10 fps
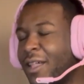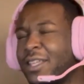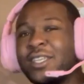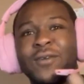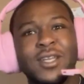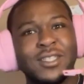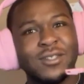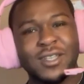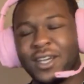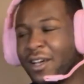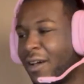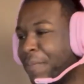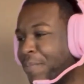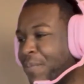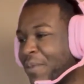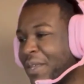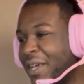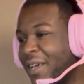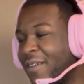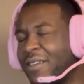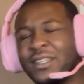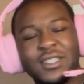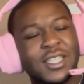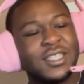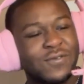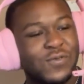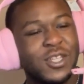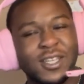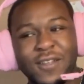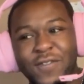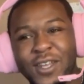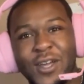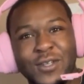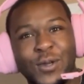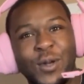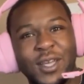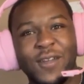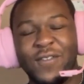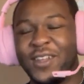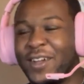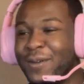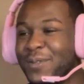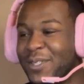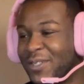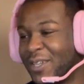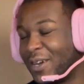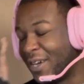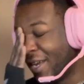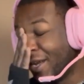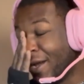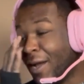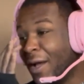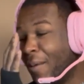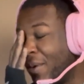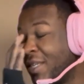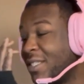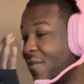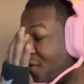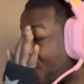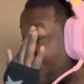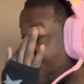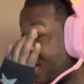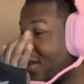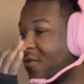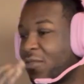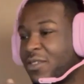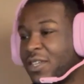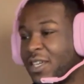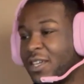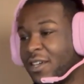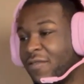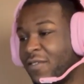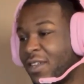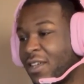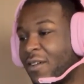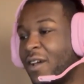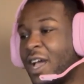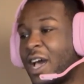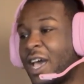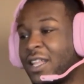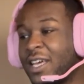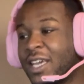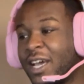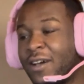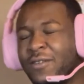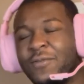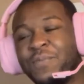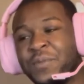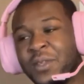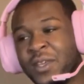Let's get right into it. It's a really good video. It's a really good video. I'm so sorry. But it's a really, really good video. I like how